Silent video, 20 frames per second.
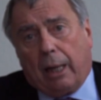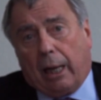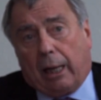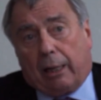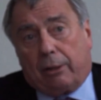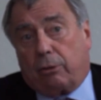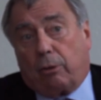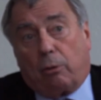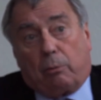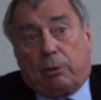
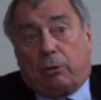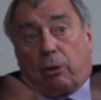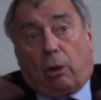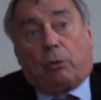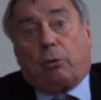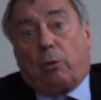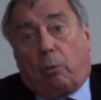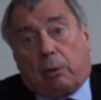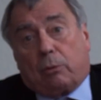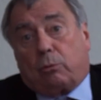And we
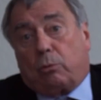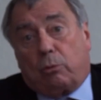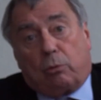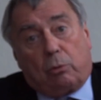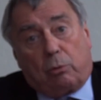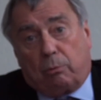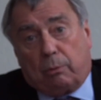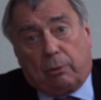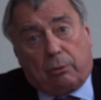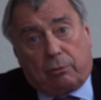don't know what to
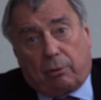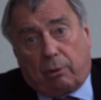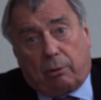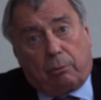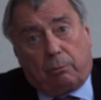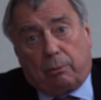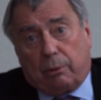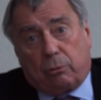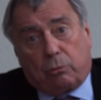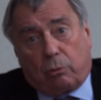do
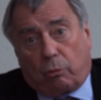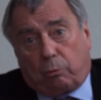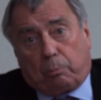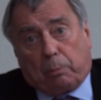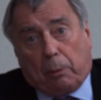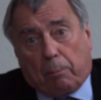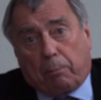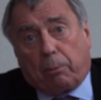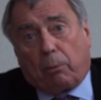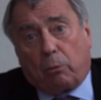with those
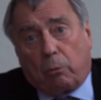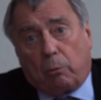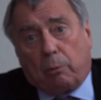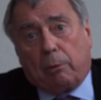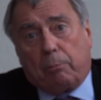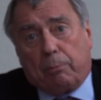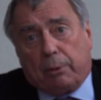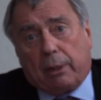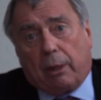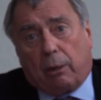people who
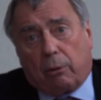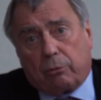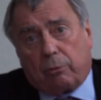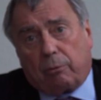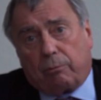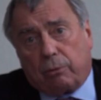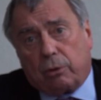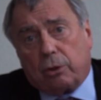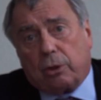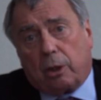will be
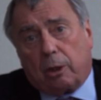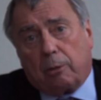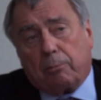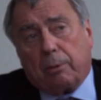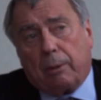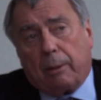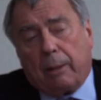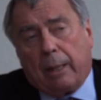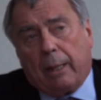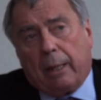out of a
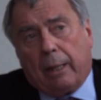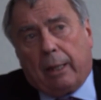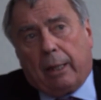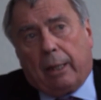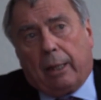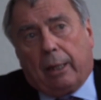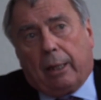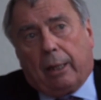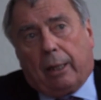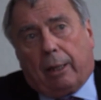job.
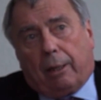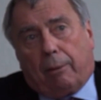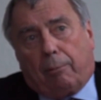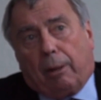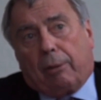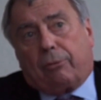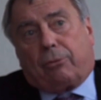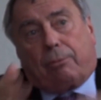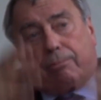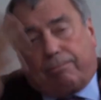
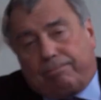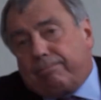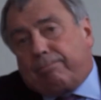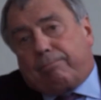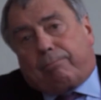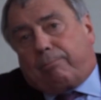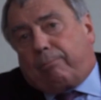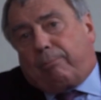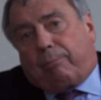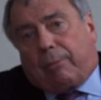But
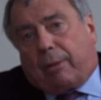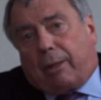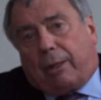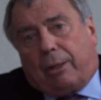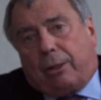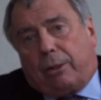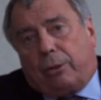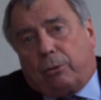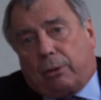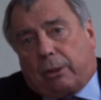
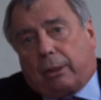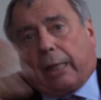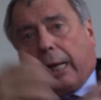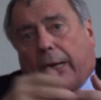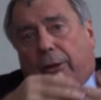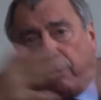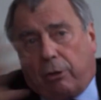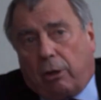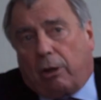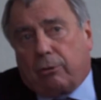you
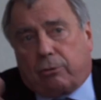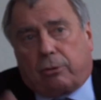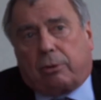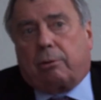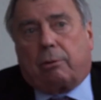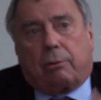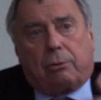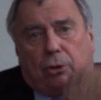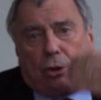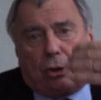cannot
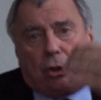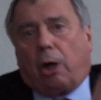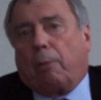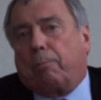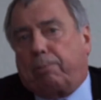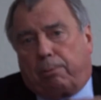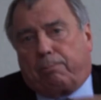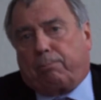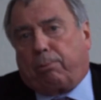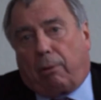
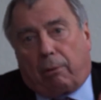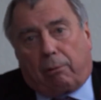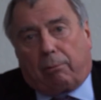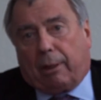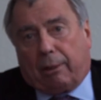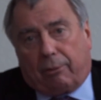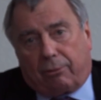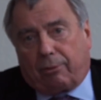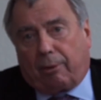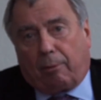stop
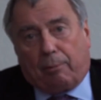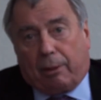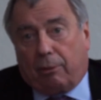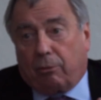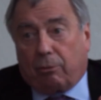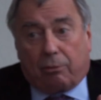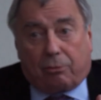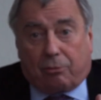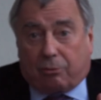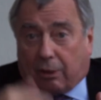progress. I
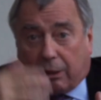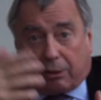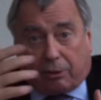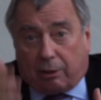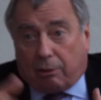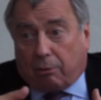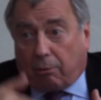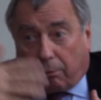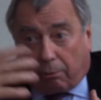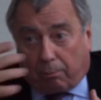mean, the
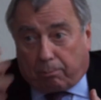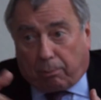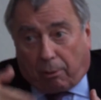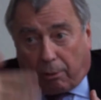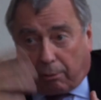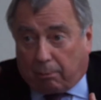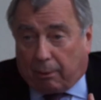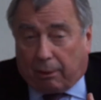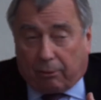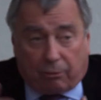technical
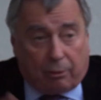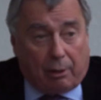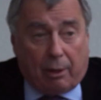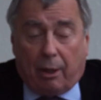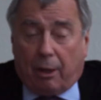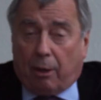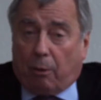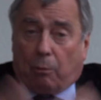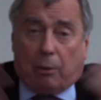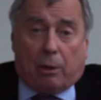progress
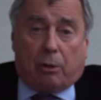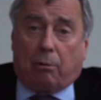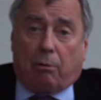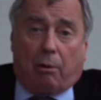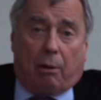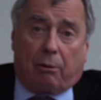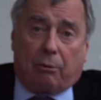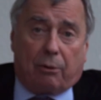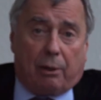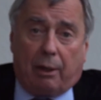will
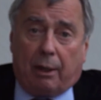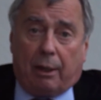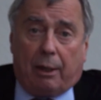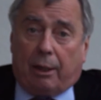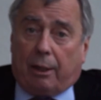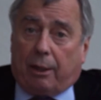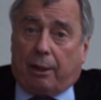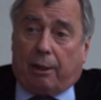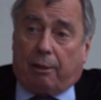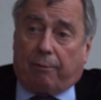go on.
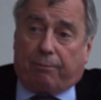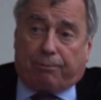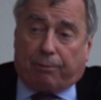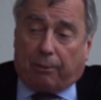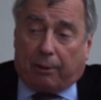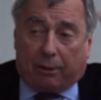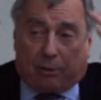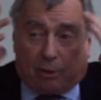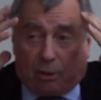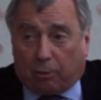If
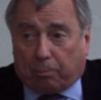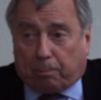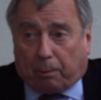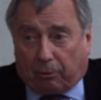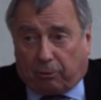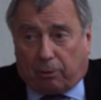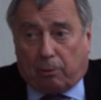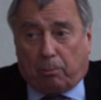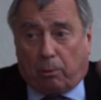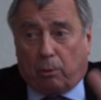it is
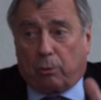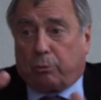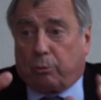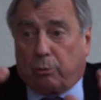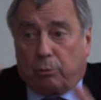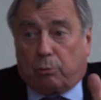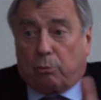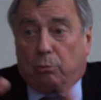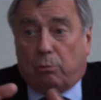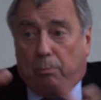possible
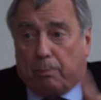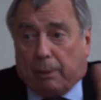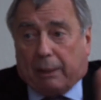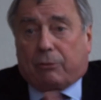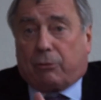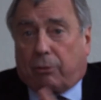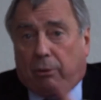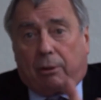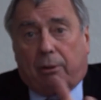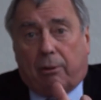to do
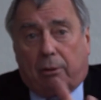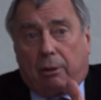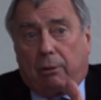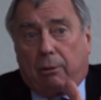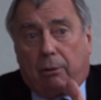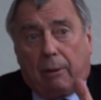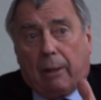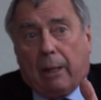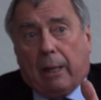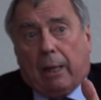
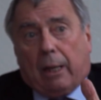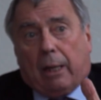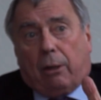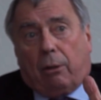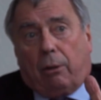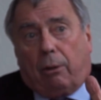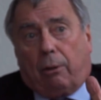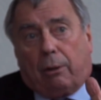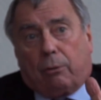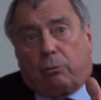better,
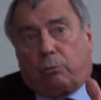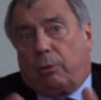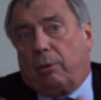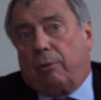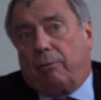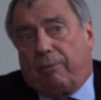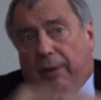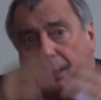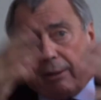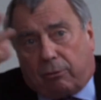to
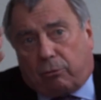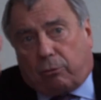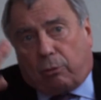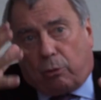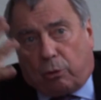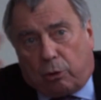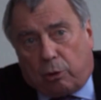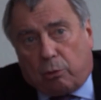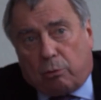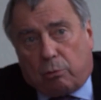invent
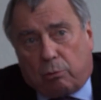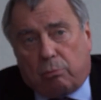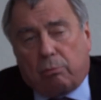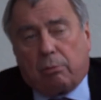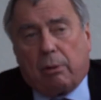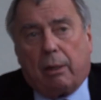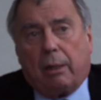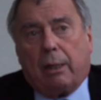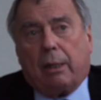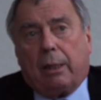a
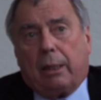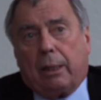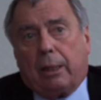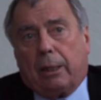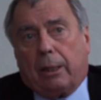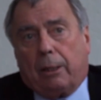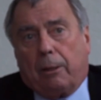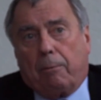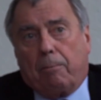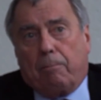new
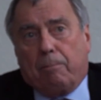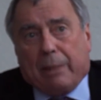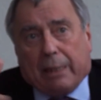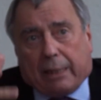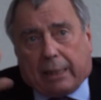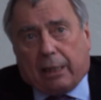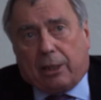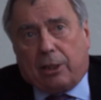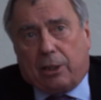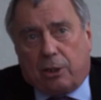
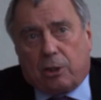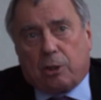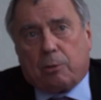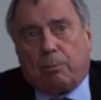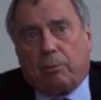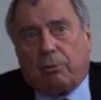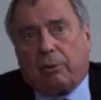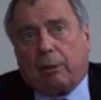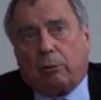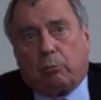
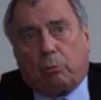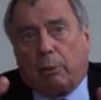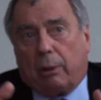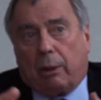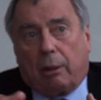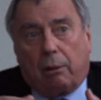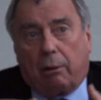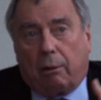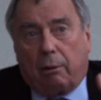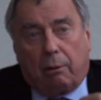mechanism that
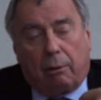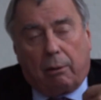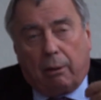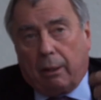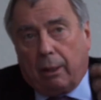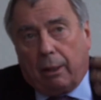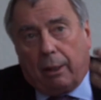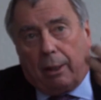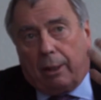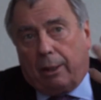will
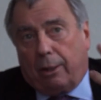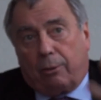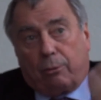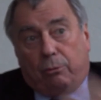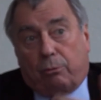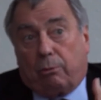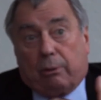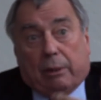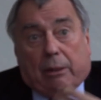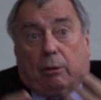
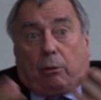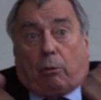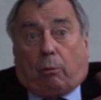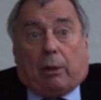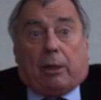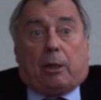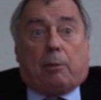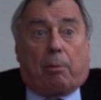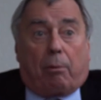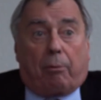do
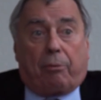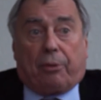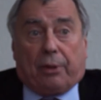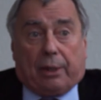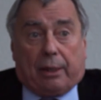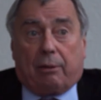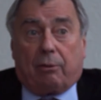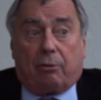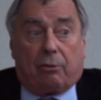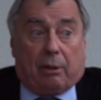incredible
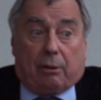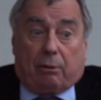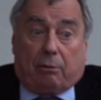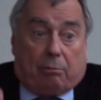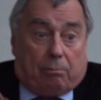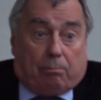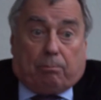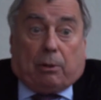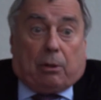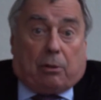things,
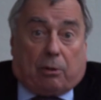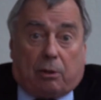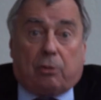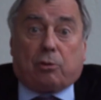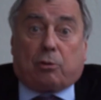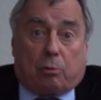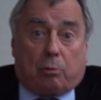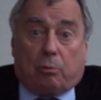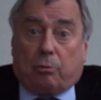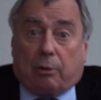and it
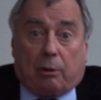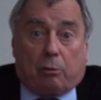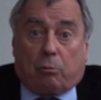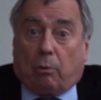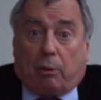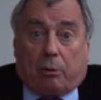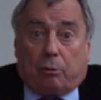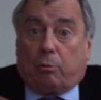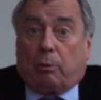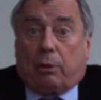is true
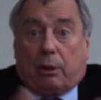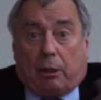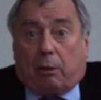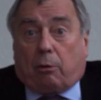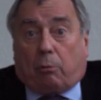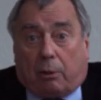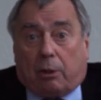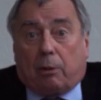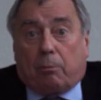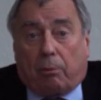that we are doing
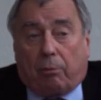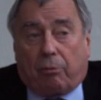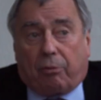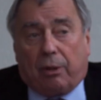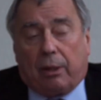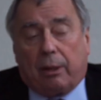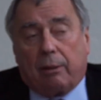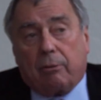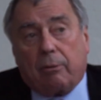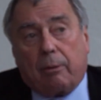incredible
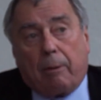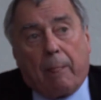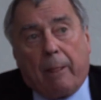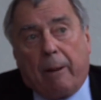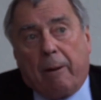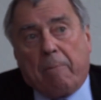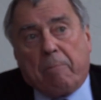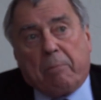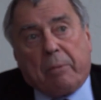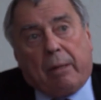things,
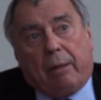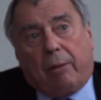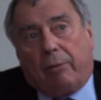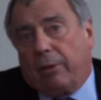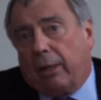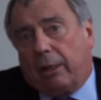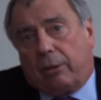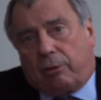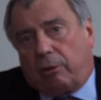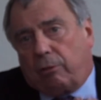
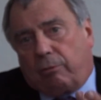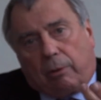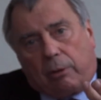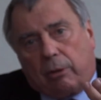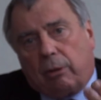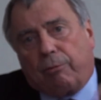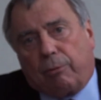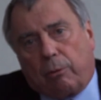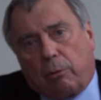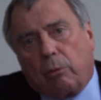then it is
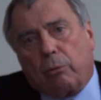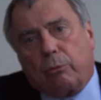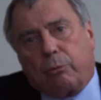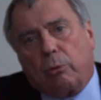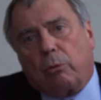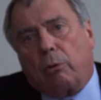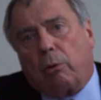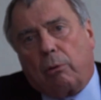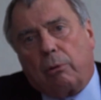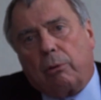very difficult
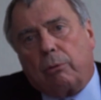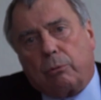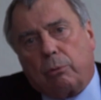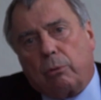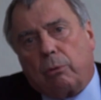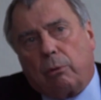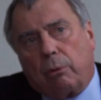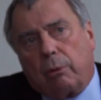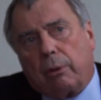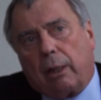to go
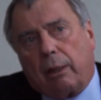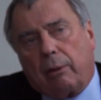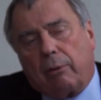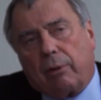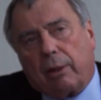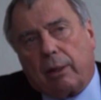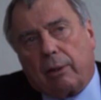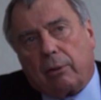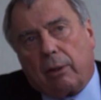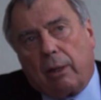
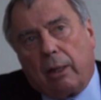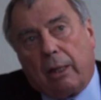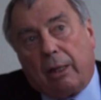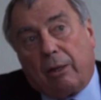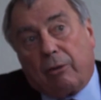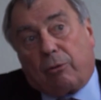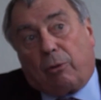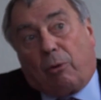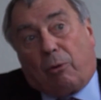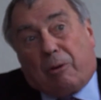against that.
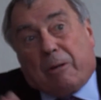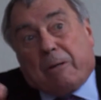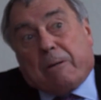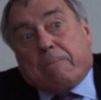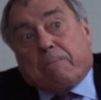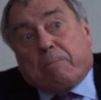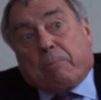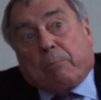So